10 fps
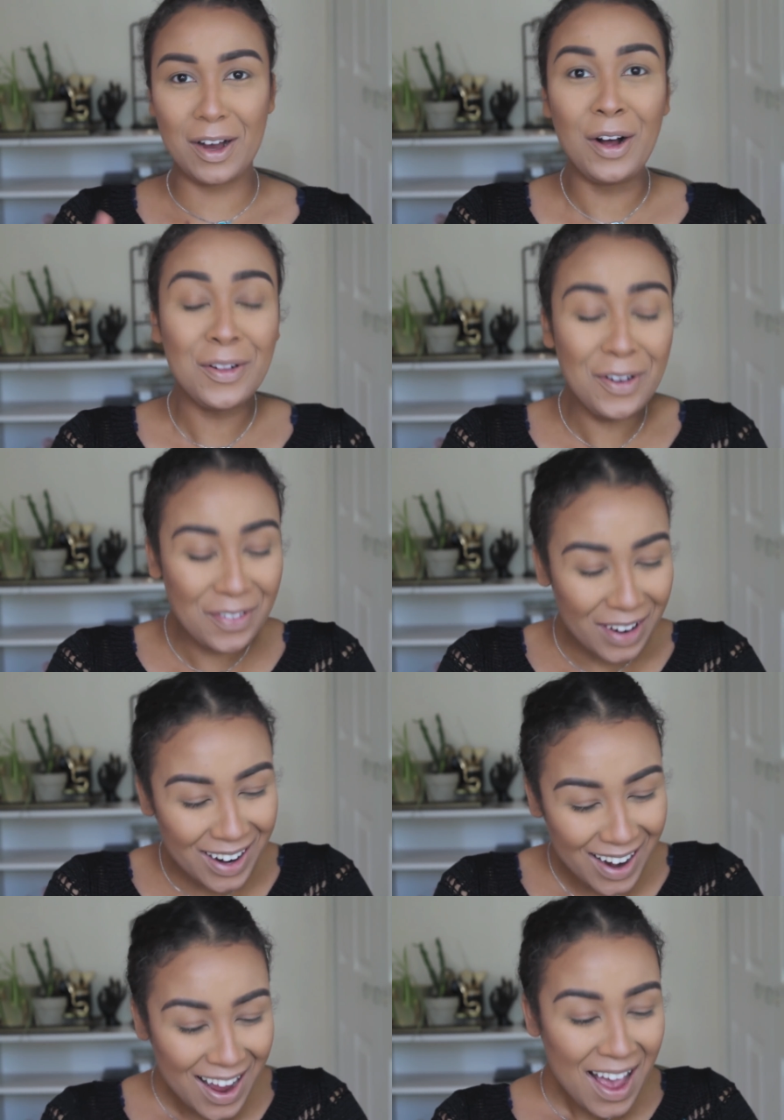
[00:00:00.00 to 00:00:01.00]
all over.
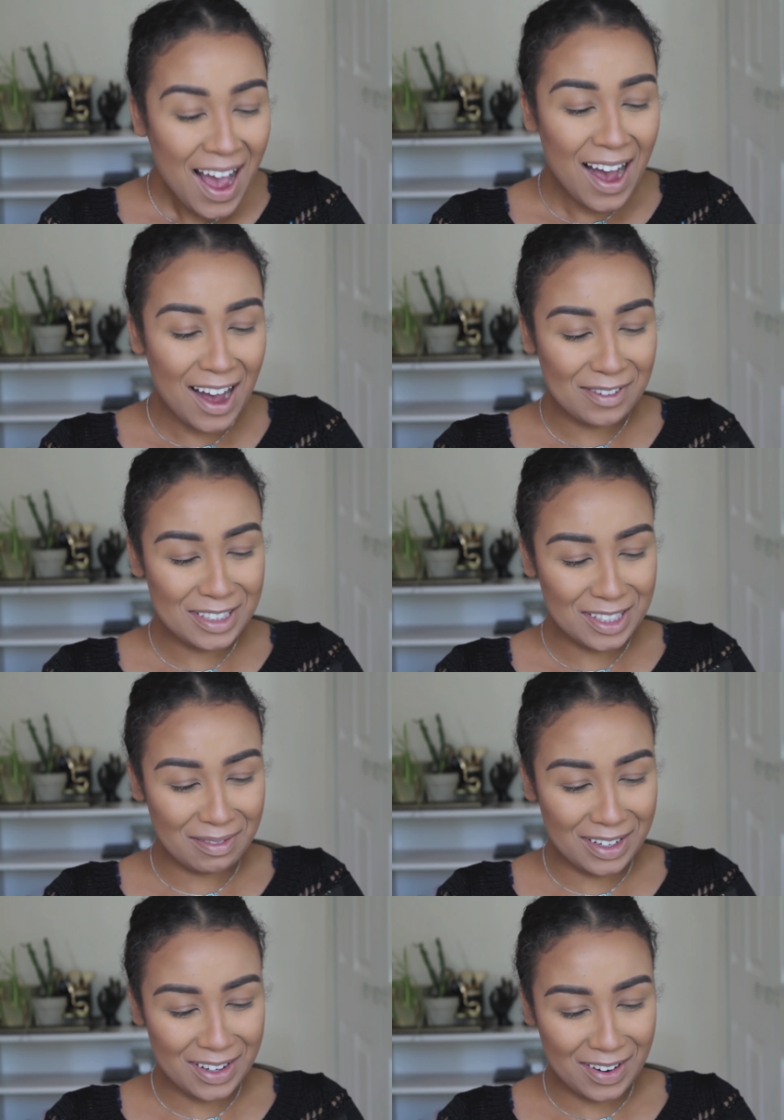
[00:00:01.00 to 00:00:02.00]
Um, so
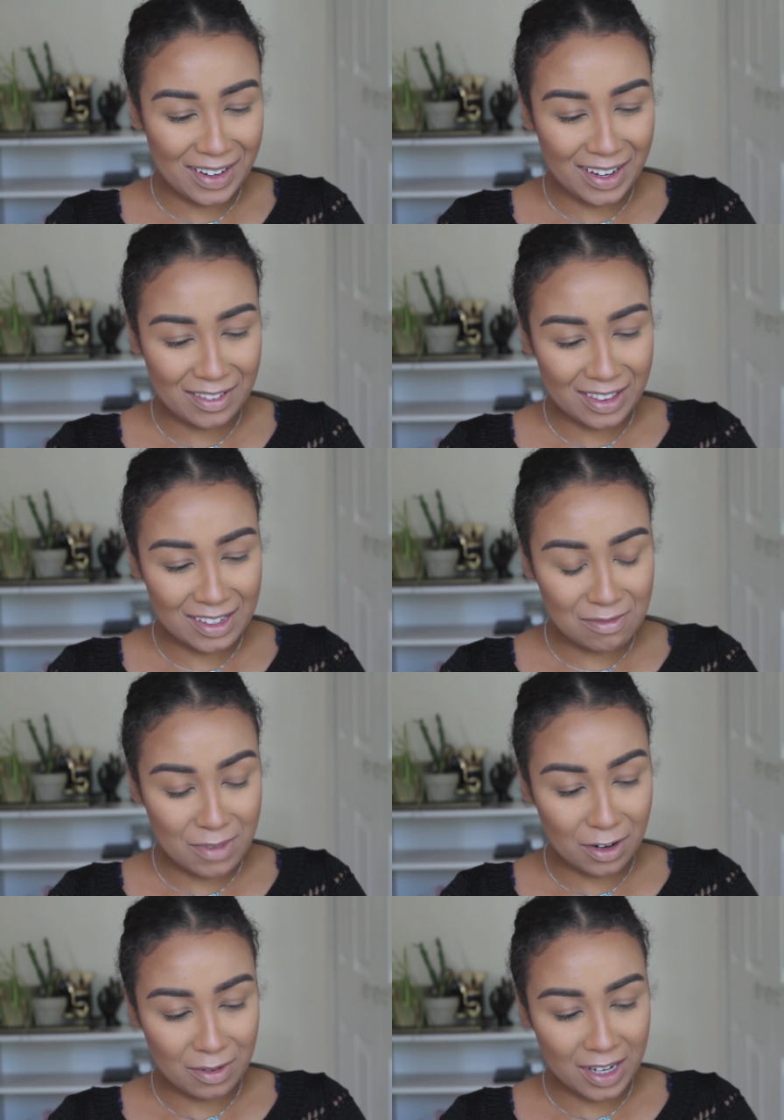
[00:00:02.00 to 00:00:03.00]
I'm gonna go in with this
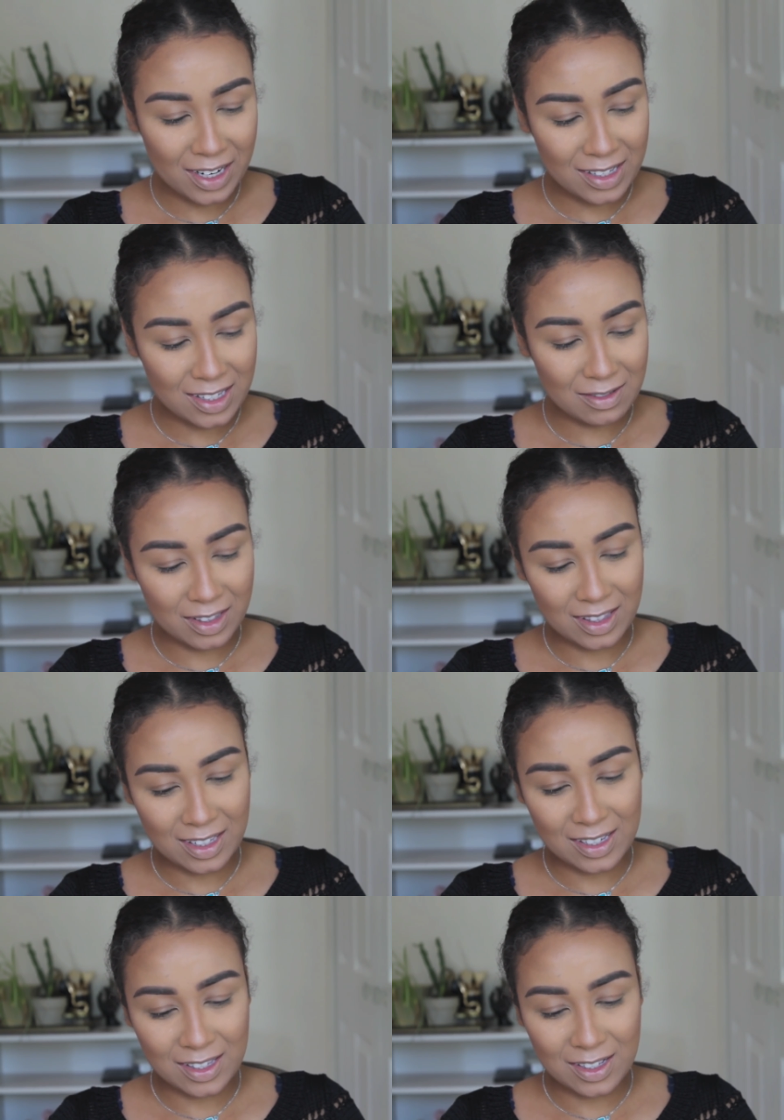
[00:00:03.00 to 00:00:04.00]
middle one and see what
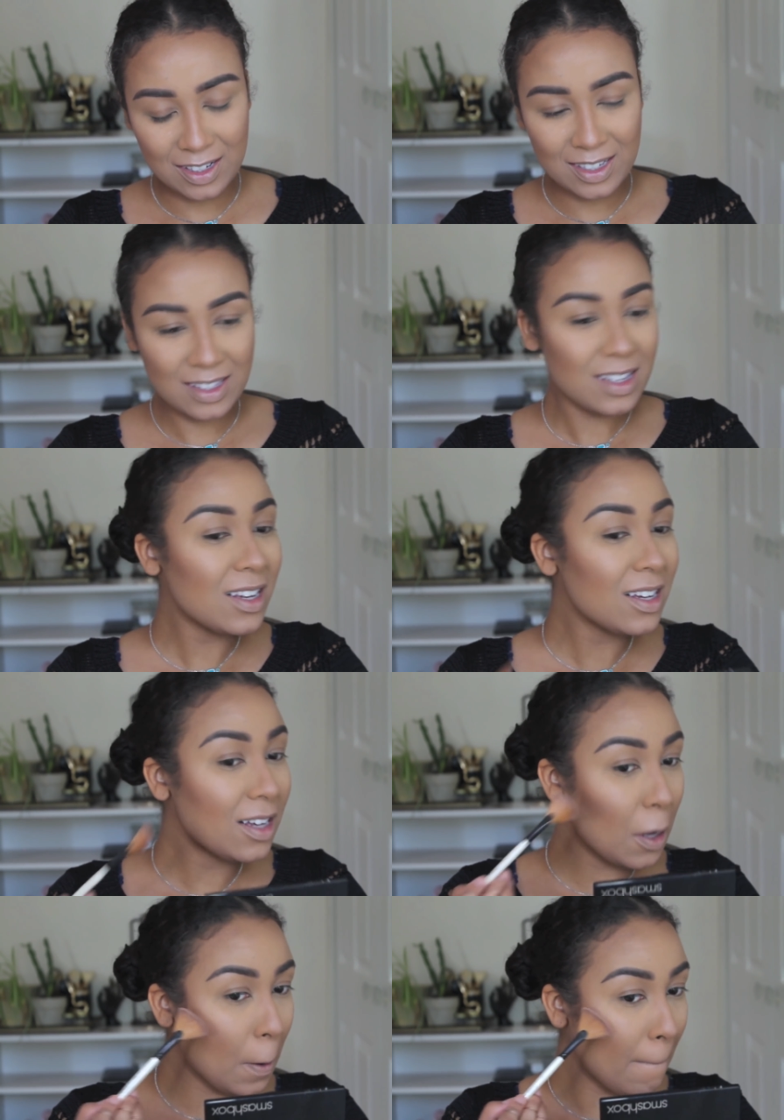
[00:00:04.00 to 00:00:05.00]
this looks like.